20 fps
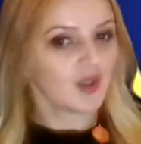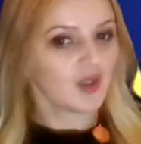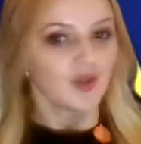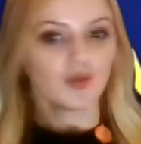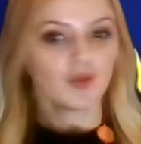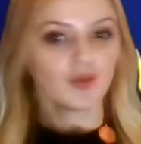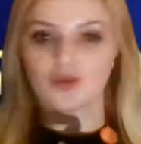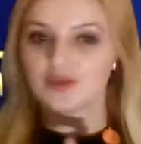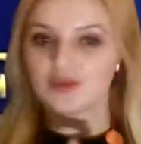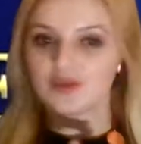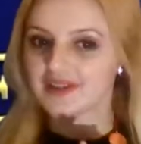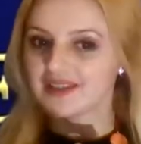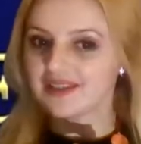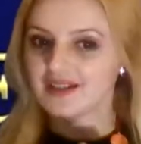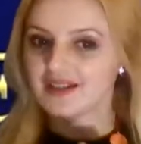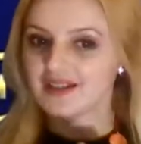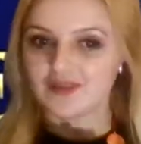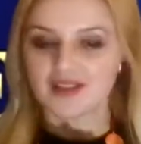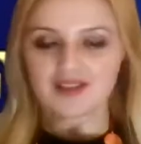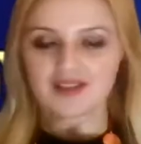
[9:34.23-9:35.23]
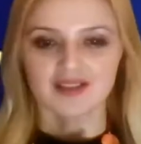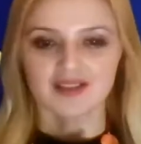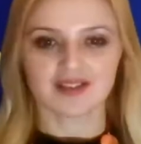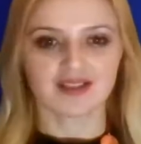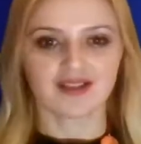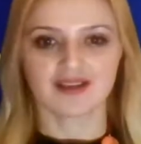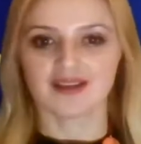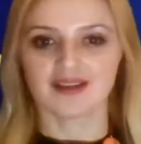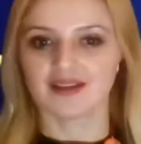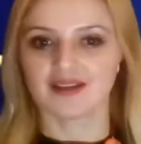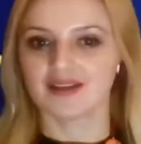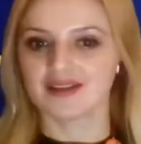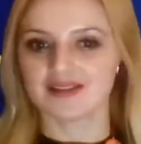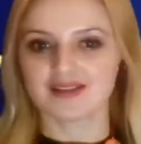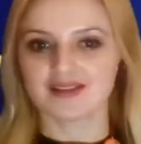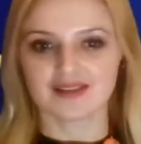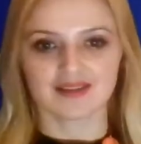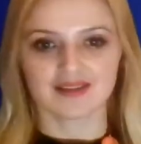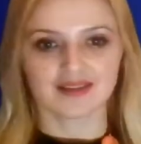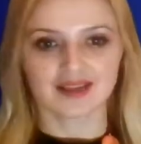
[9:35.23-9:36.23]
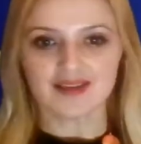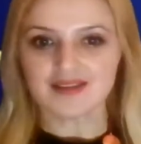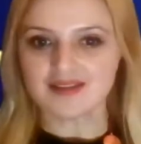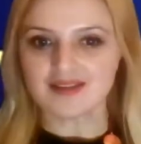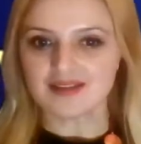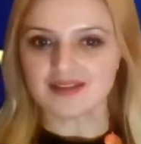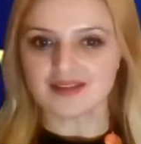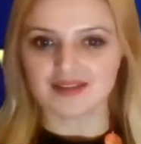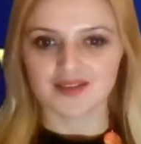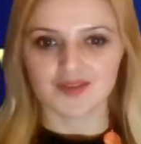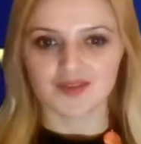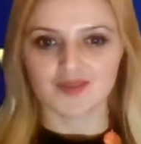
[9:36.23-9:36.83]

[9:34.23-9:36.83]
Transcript: you will never get nothing.